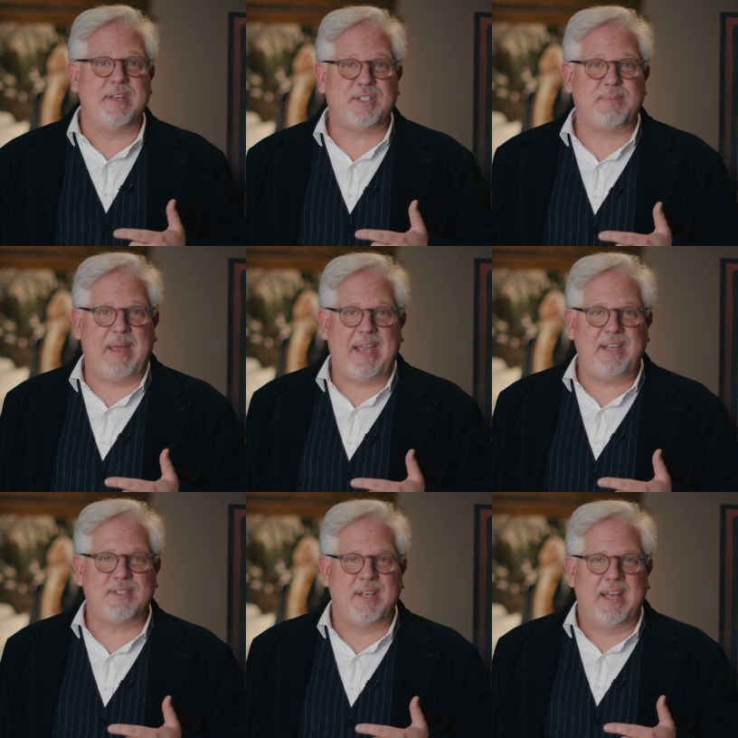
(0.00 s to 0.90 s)
this
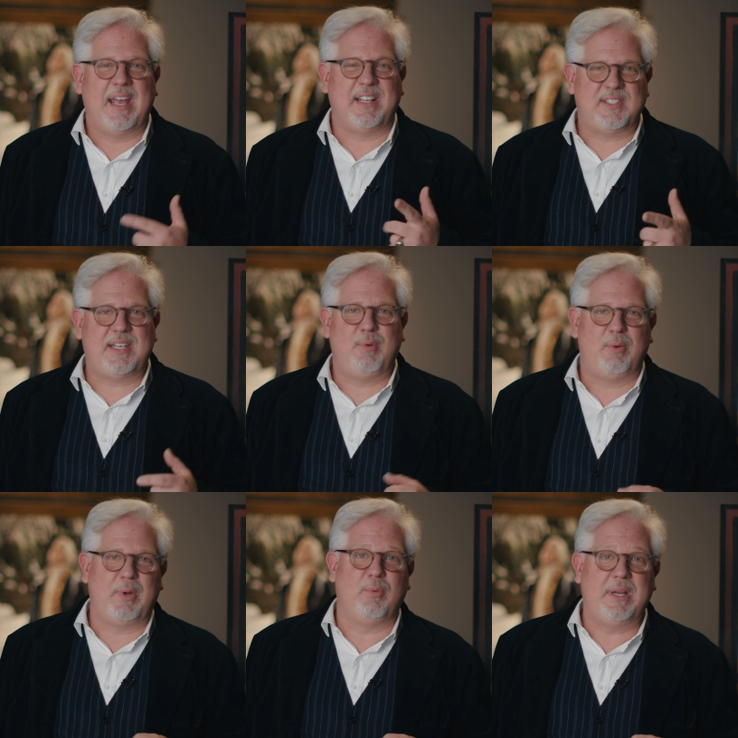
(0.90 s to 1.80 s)
space and see
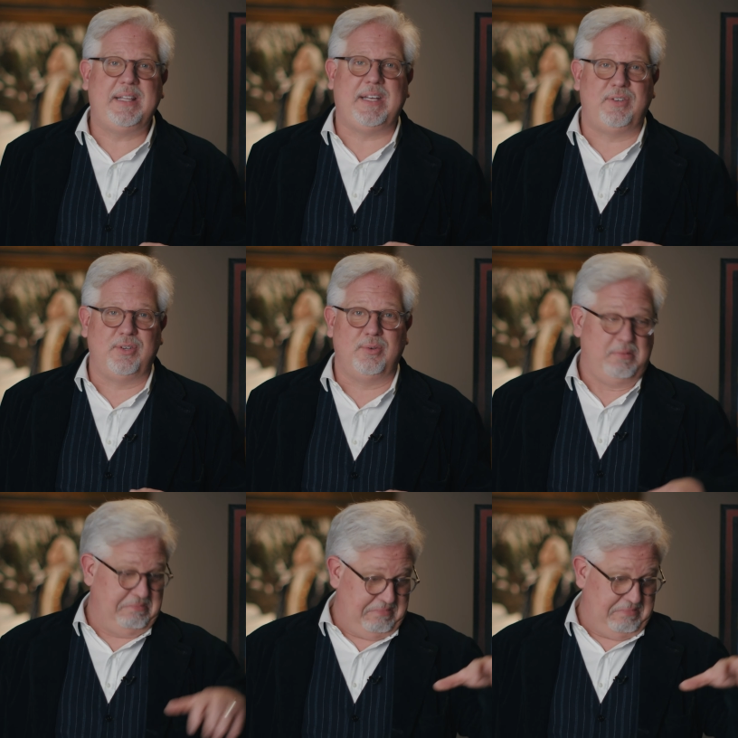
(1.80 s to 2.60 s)
what we really do